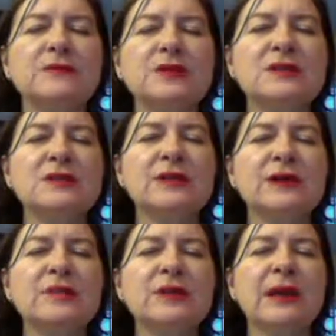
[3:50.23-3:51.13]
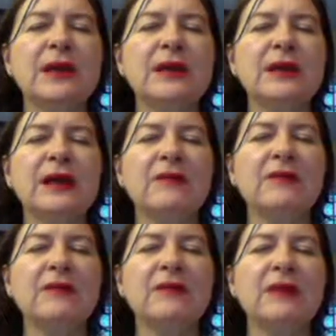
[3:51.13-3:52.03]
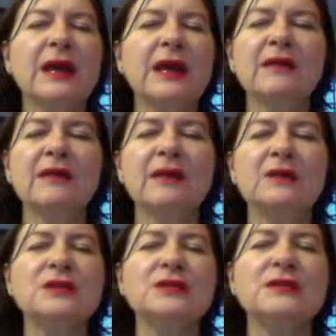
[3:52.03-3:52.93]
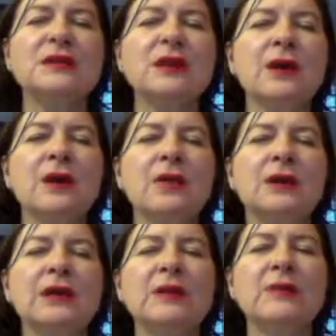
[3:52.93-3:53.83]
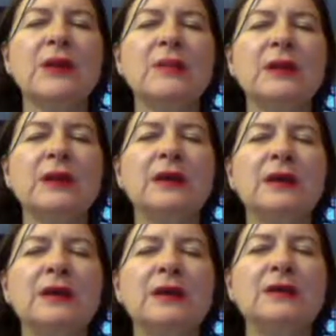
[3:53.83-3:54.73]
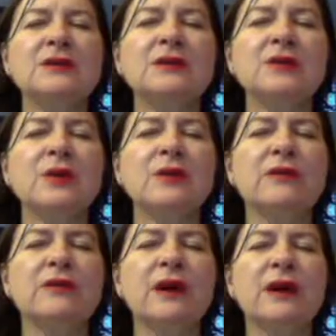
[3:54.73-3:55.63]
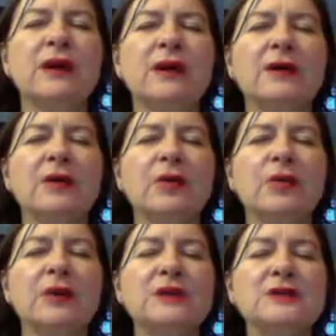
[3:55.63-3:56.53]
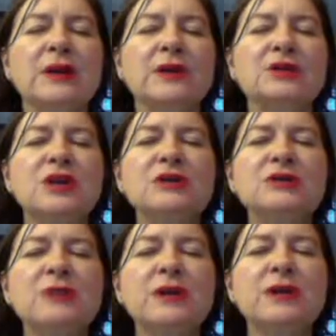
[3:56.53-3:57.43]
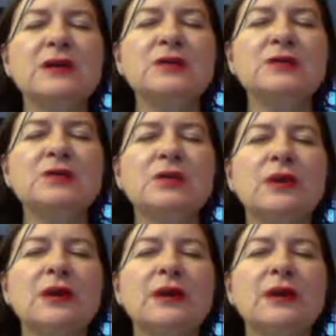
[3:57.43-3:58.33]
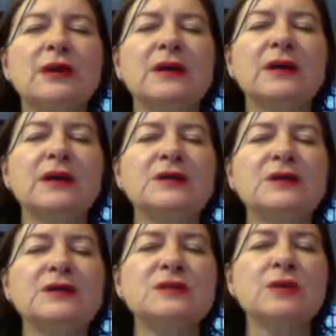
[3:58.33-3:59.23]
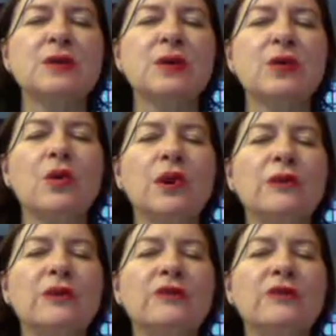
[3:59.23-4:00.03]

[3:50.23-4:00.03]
It can be anything, just really maybe to do with, putting aside judgment, or just, going with the